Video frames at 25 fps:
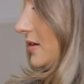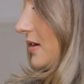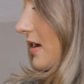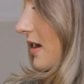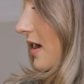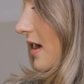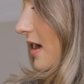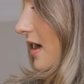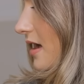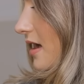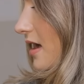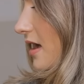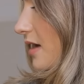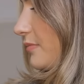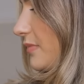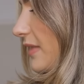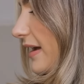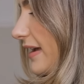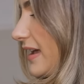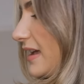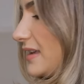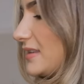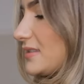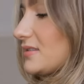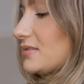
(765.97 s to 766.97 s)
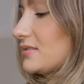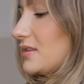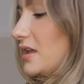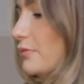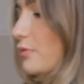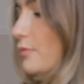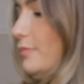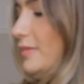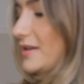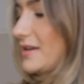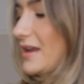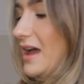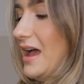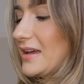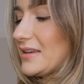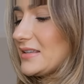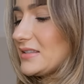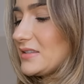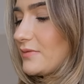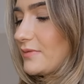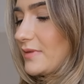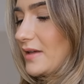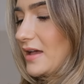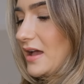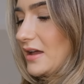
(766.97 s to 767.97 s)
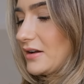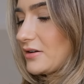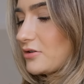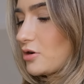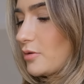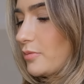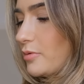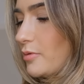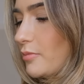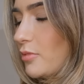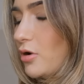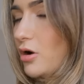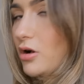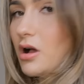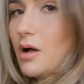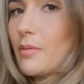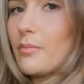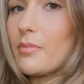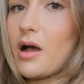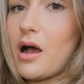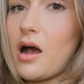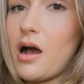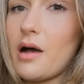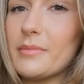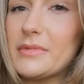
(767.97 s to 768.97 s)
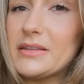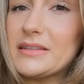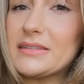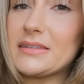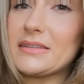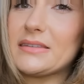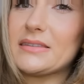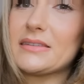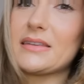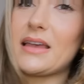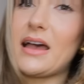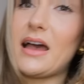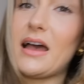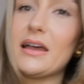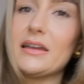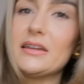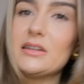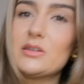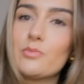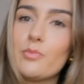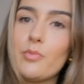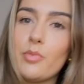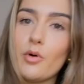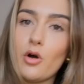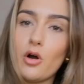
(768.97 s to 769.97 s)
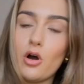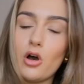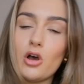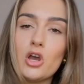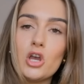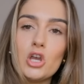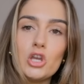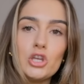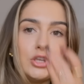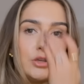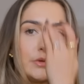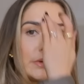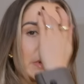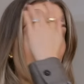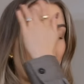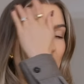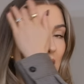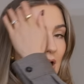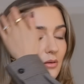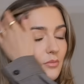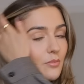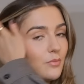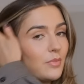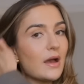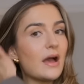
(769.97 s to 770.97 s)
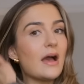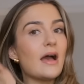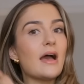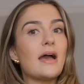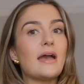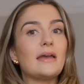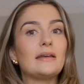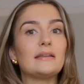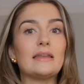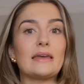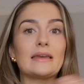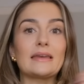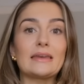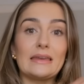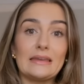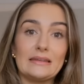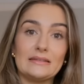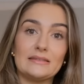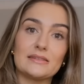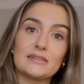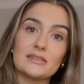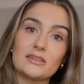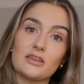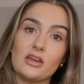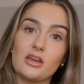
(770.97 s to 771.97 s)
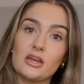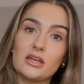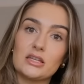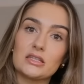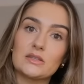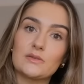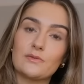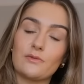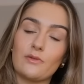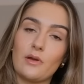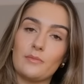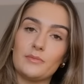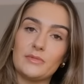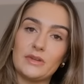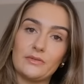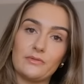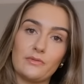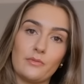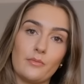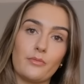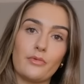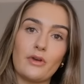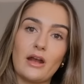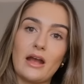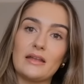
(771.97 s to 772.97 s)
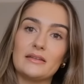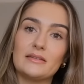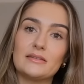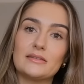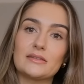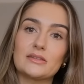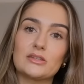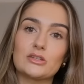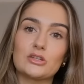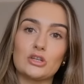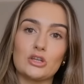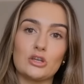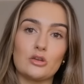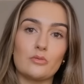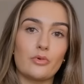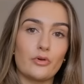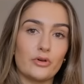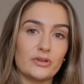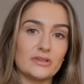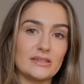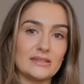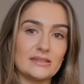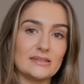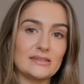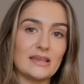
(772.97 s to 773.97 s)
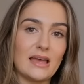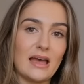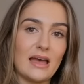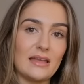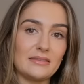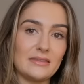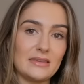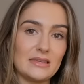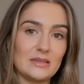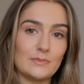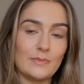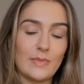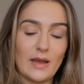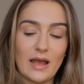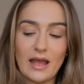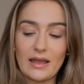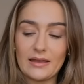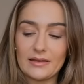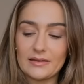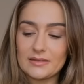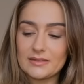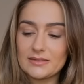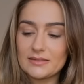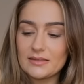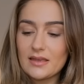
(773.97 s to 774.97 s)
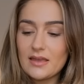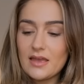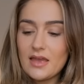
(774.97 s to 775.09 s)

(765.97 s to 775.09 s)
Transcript: I guess it would be nice if it had a couple more compartments inside, but you can buy like inserts from different brands to put inside these bags,